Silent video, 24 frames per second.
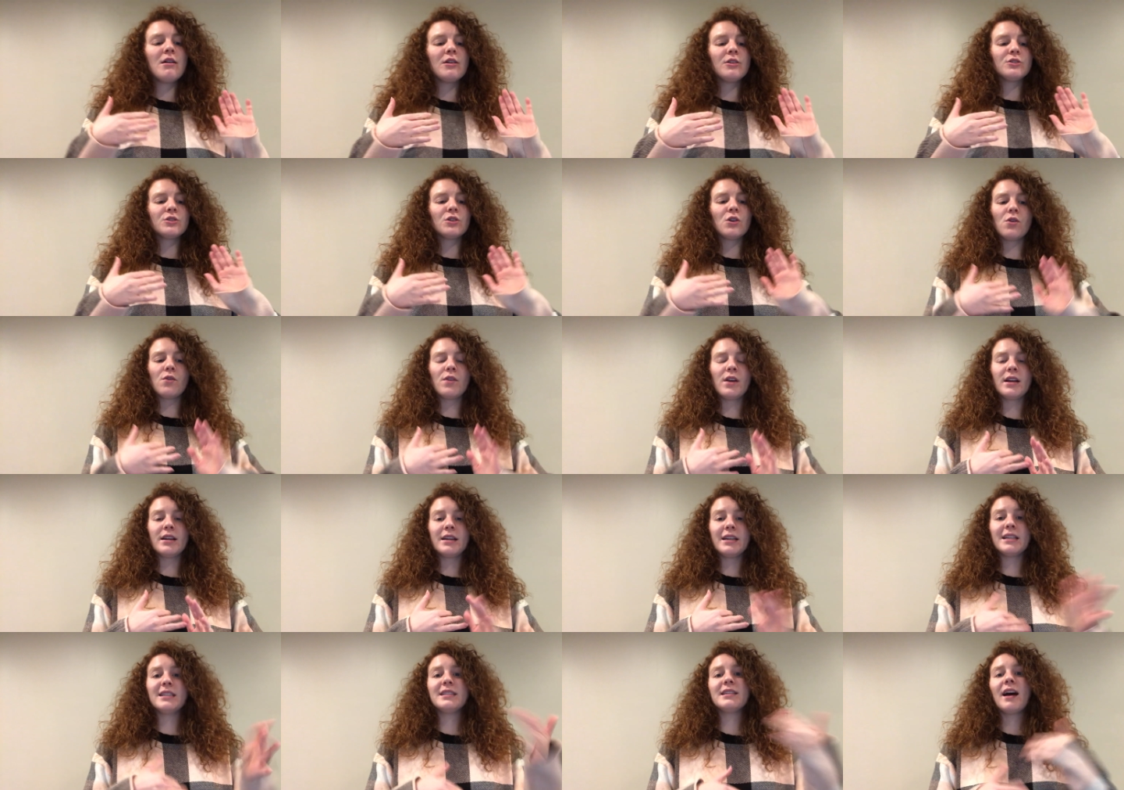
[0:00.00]
So they
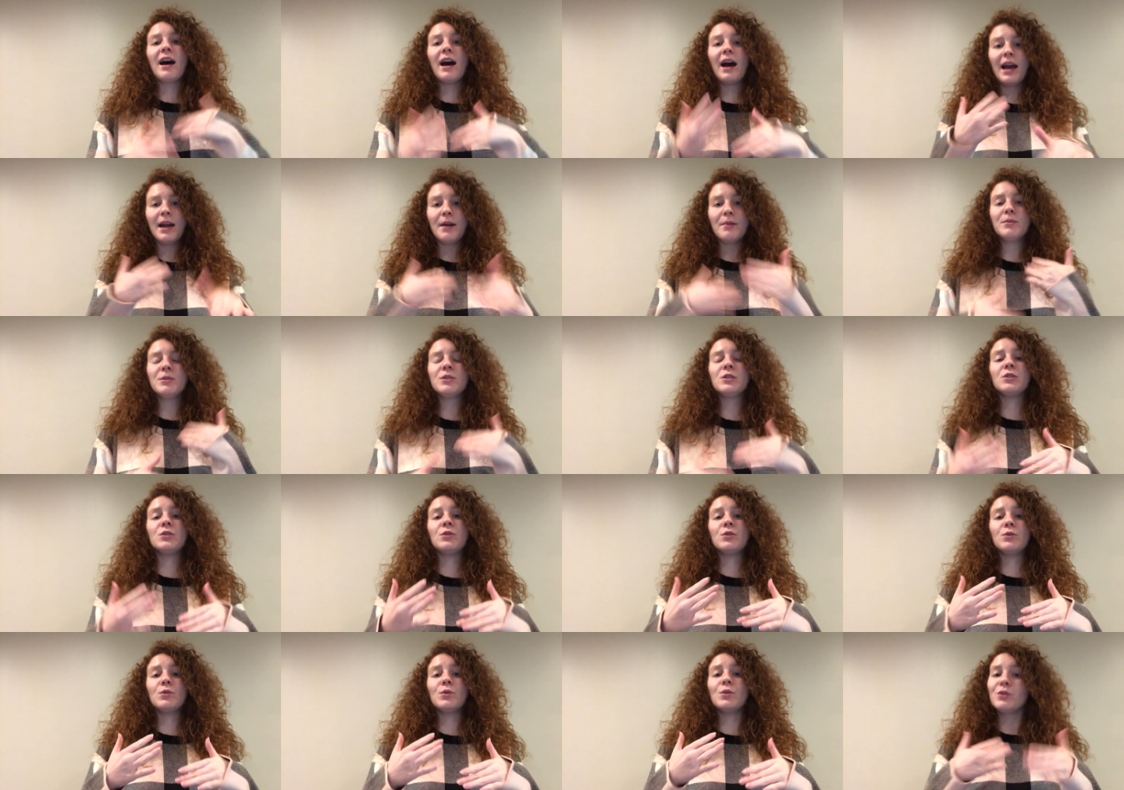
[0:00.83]
need time
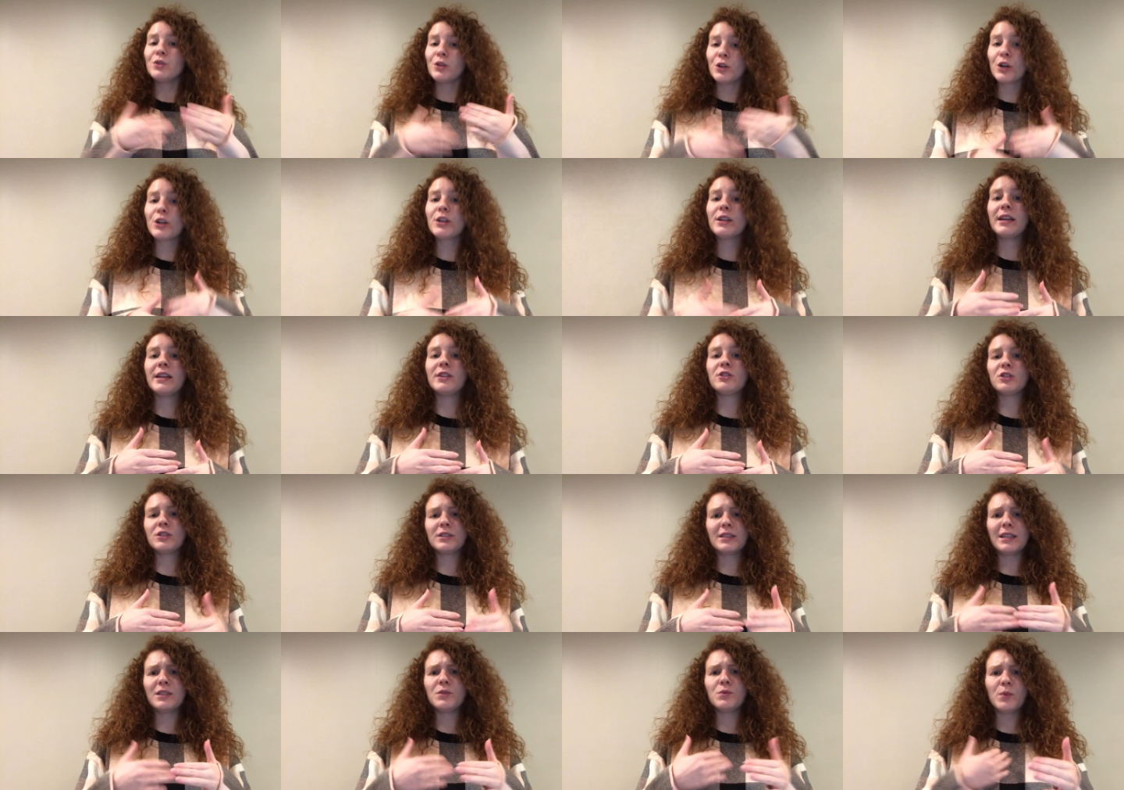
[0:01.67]
to learn it,
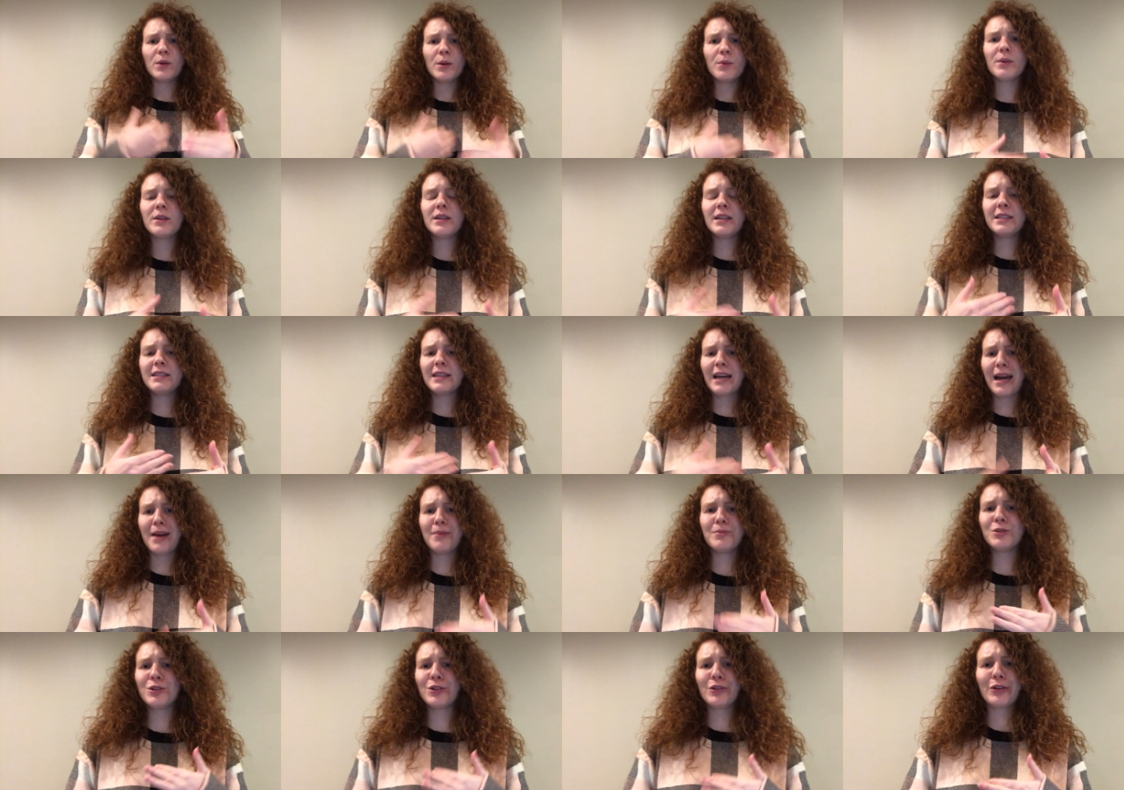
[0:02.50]
just as we would need
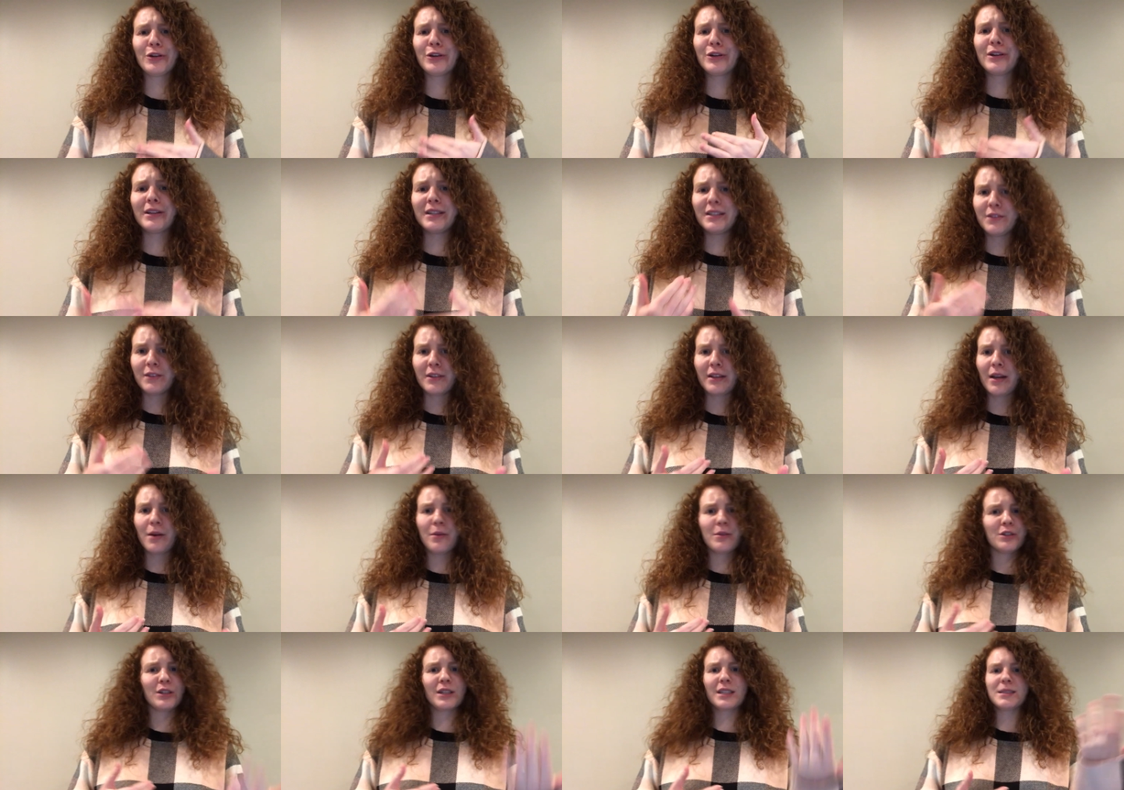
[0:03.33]
time to learn a different
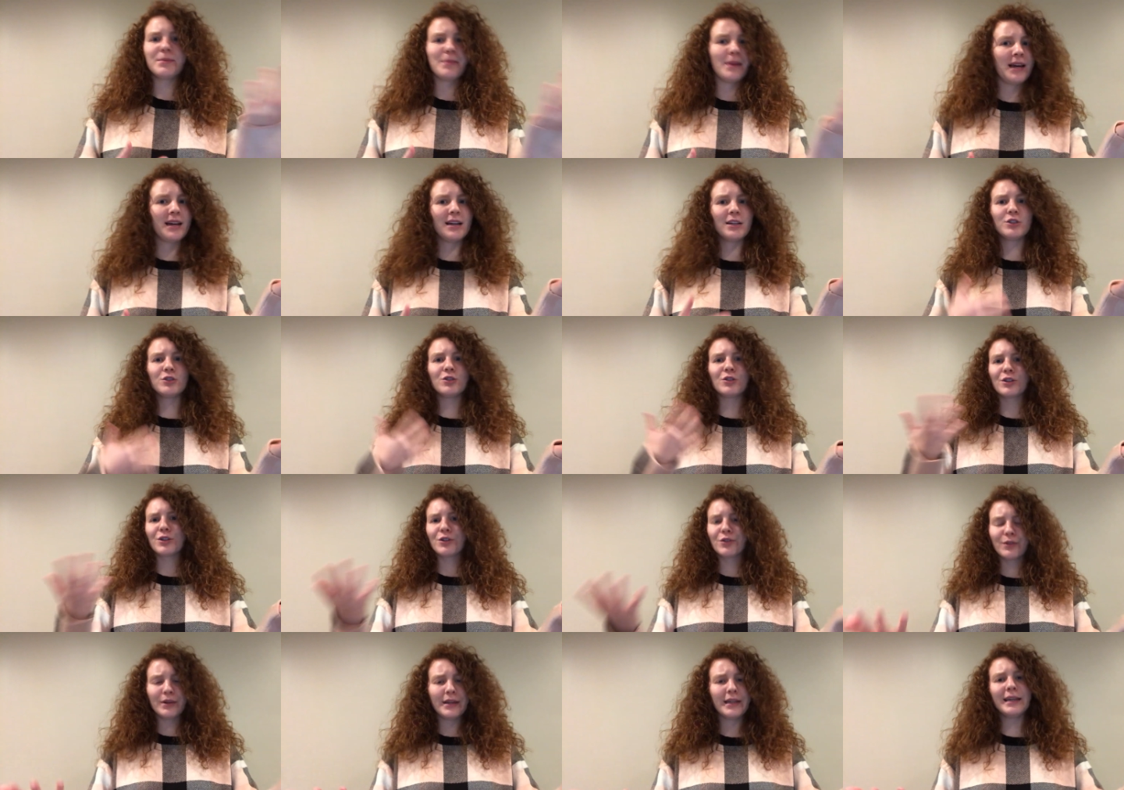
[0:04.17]
language like Spanish or
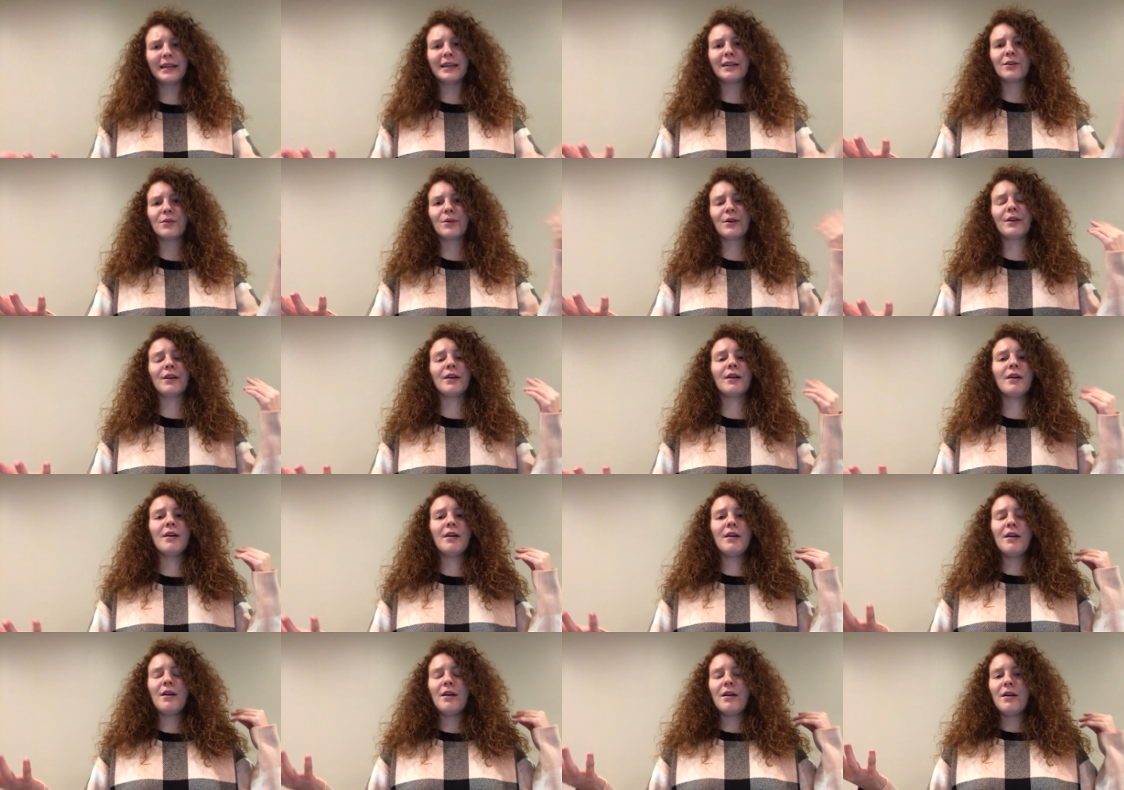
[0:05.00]
Korean or
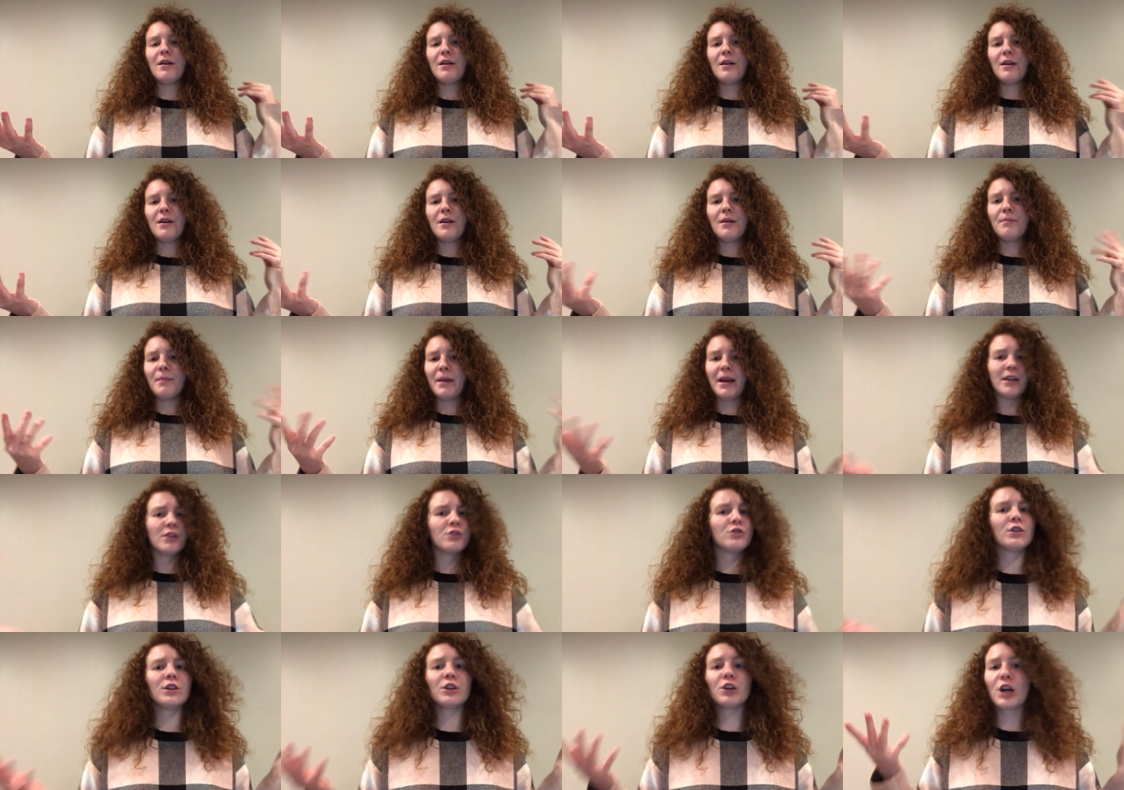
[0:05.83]

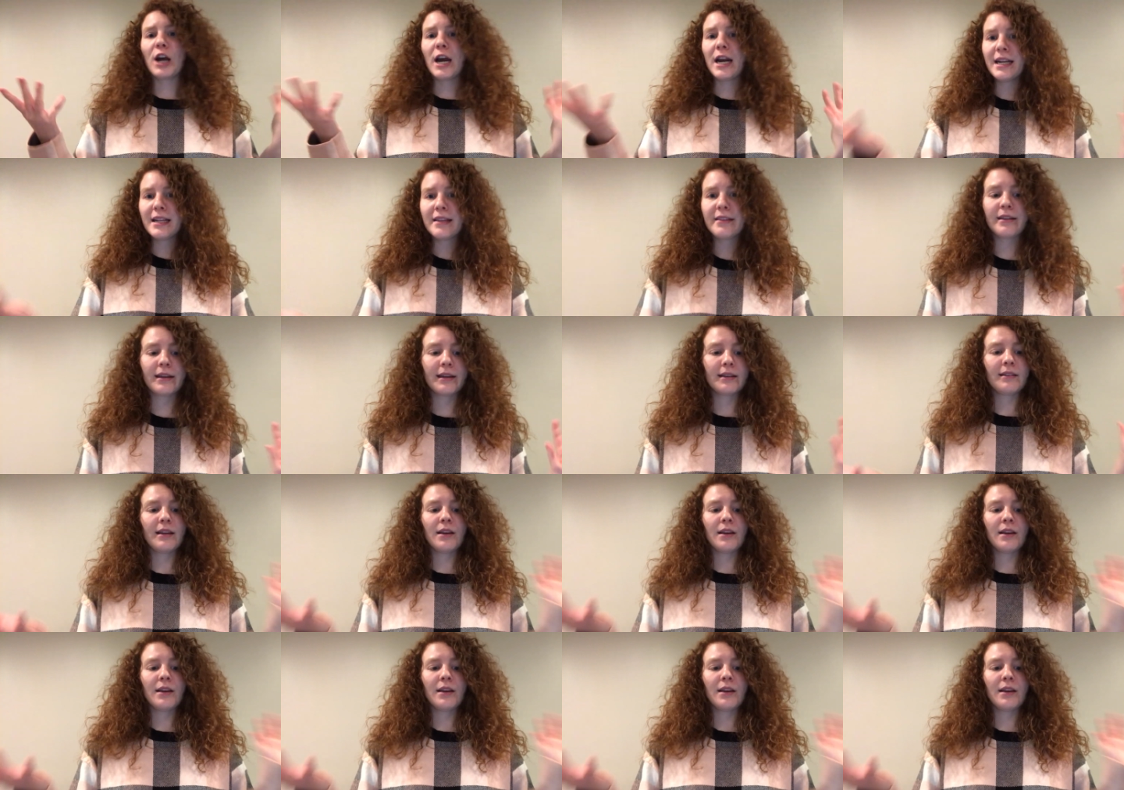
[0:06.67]
Mandarin or anything.